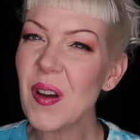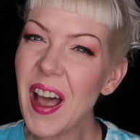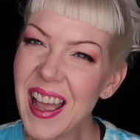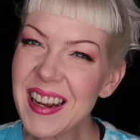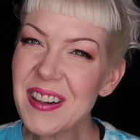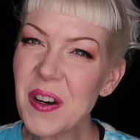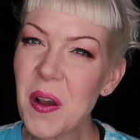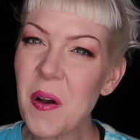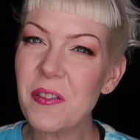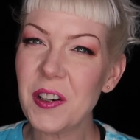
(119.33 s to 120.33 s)
so I don't
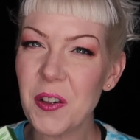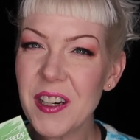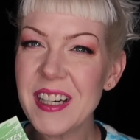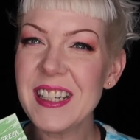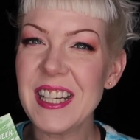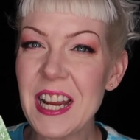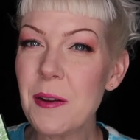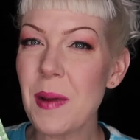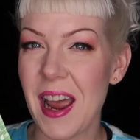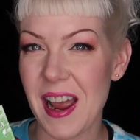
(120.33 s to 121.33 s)
know if a green
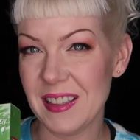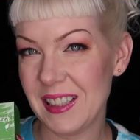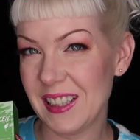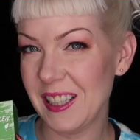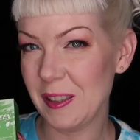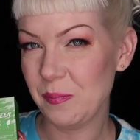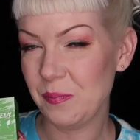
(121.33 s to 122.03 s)
tea mask